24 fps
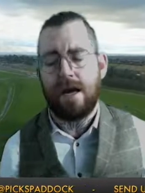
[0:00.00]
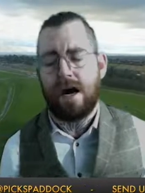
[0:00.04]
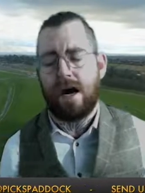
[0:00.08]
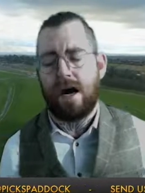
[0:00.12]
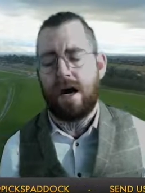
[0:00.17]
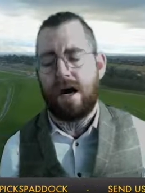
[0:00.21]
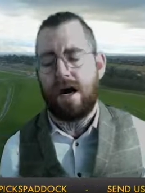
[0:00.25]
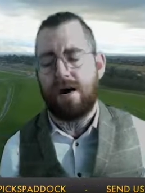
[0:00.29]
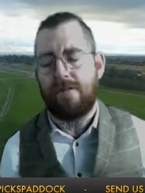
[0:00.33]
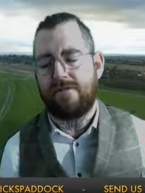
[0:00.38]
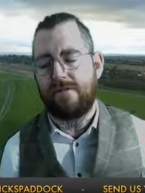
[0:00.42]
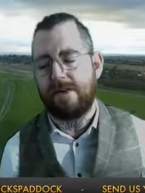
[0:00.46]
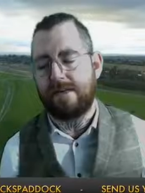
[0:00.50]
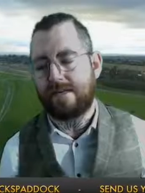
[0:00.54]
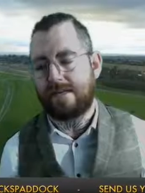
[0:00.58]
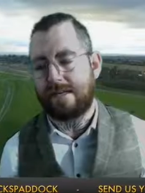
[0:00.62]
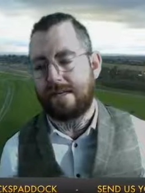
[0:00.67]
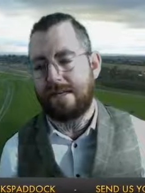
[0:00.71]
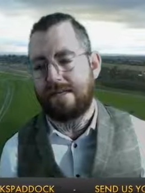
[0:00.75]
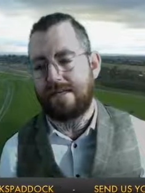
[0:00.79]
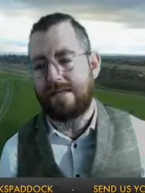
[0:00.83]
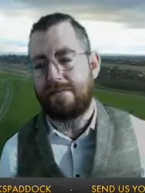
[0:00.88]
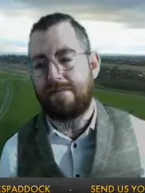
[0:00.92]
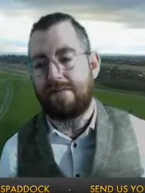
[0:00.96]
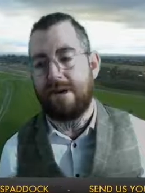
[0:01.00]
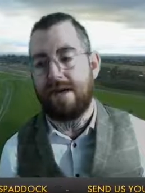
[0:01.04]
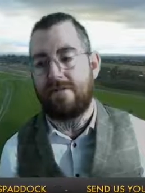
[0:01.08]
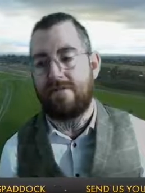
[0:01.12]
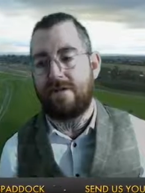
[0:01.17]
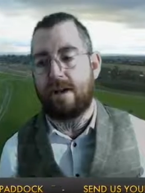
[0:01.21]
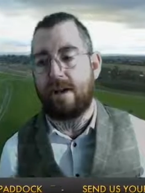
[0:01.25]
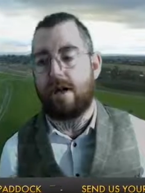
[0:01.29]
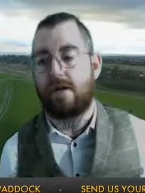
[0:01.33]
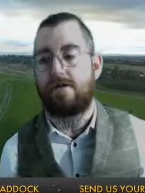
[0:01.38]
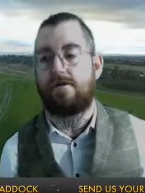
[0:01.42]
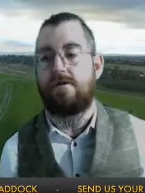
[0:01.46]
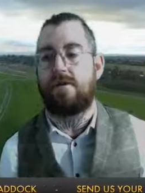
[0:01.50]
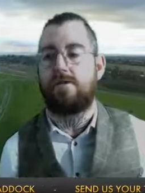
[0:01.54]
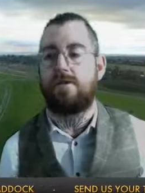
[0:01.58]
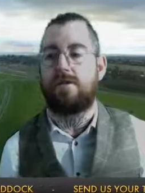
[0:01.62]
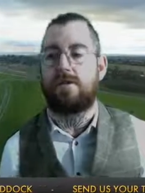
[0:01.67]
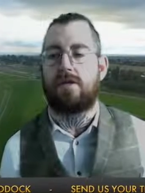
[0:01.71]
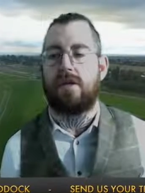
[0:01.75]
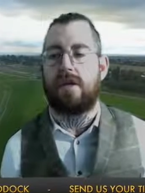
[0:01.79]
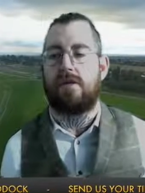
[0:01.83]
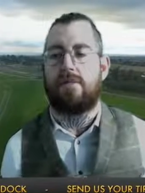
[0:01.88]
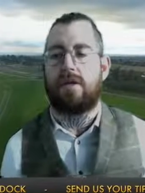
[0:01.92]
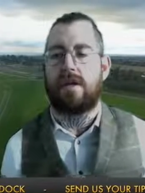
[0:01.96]
Obviously, it's a bit of a lottery with
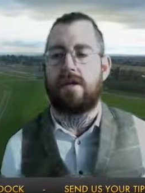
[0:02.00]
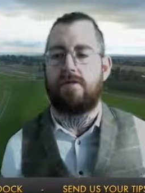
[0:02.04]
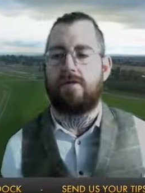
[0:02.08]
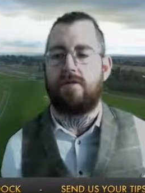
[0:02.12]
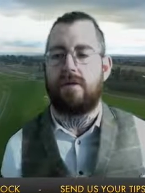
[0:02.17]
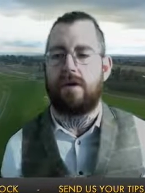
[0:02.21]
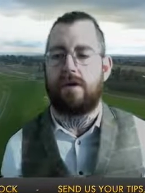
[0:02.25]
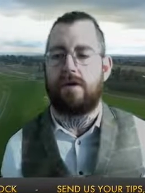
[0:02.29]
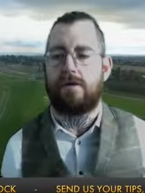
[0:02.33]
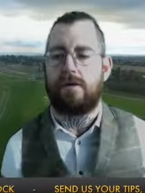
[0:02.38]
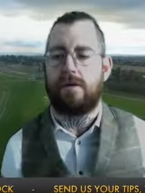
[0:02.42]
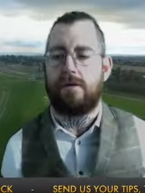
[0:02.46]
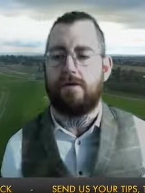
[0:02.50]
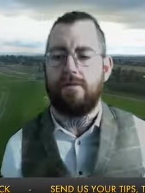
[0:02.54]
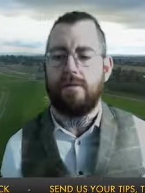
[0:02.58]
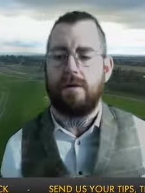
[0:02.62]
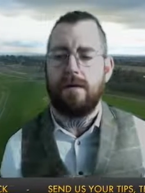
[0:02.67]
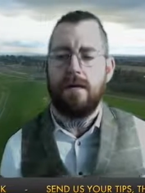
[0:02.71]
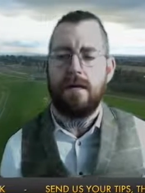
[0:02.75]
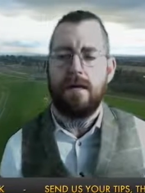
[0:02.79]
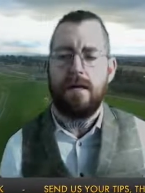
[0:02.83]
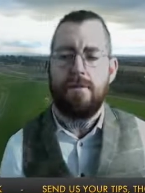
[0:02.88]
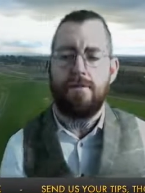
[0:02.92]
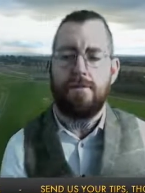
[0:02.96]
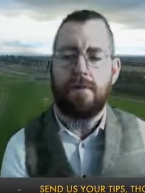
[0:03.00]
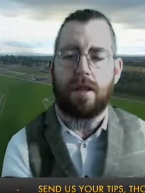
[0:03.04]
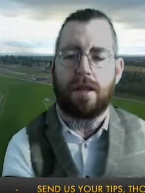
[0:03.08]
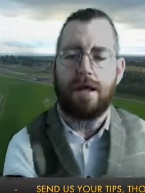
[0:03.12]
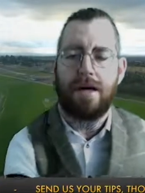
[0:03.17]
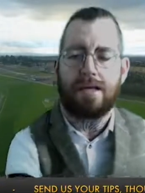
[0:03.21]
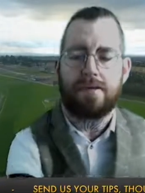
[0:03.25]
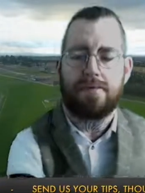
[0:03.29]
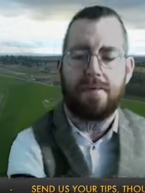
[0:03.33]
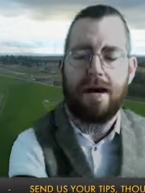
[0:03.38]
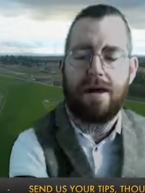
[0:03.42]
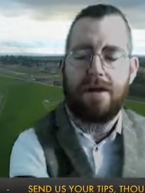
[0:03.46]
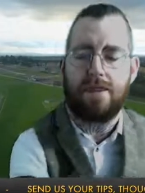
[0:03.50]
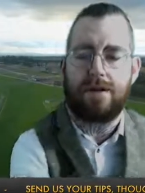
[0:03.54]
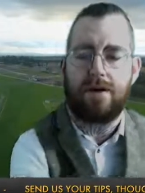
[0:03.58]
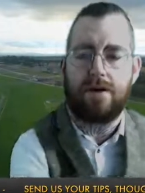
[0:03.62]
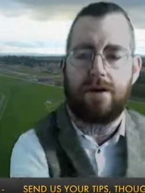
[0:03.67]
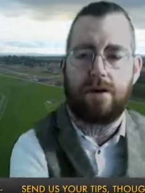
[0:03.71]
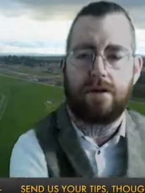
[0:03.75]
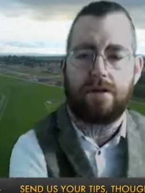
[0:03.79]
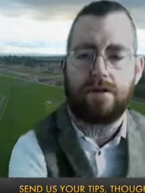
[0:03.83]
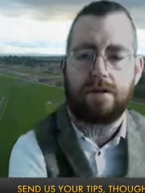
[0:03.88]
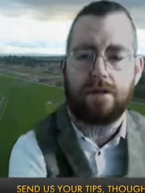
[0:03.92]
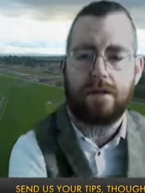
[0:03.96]
so many runners. But that's my
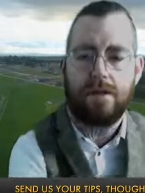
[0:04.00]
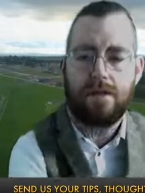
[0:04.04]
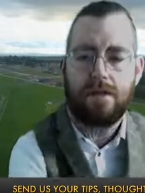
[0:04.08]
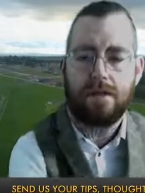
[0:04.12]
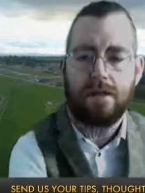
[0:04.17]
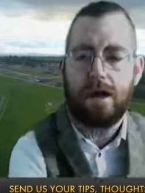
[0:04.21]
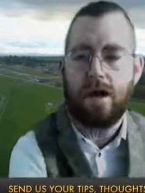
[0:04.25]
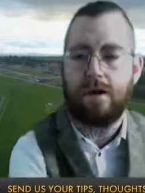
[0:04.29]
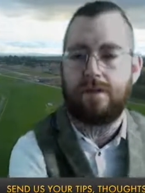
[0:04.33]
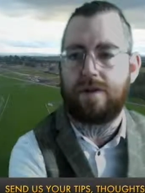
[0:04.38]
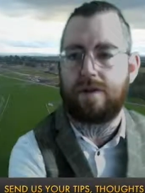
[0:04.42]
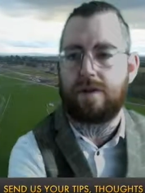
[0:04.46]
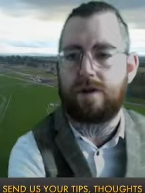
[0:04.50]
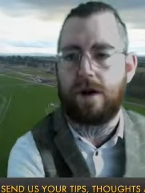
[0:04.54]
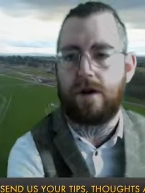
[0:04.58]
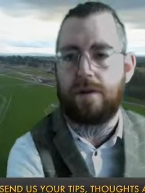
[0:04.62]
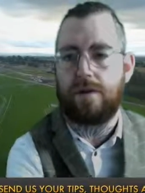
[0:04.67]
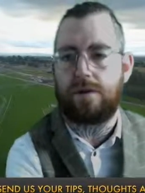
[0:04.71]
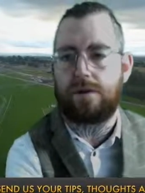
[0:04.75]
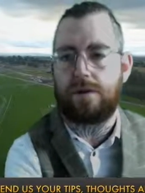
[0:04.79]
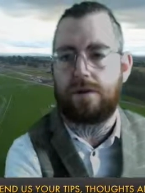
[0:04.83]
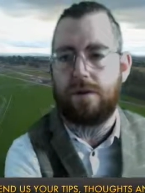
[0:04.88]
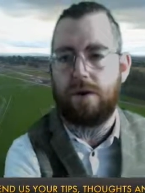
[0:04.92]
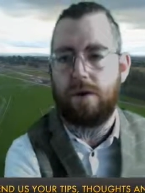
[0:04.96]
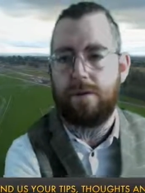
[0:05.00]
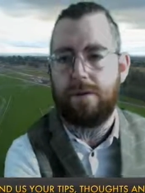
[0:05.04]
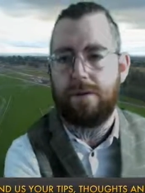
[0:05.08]
thoughts on the Coral Cup.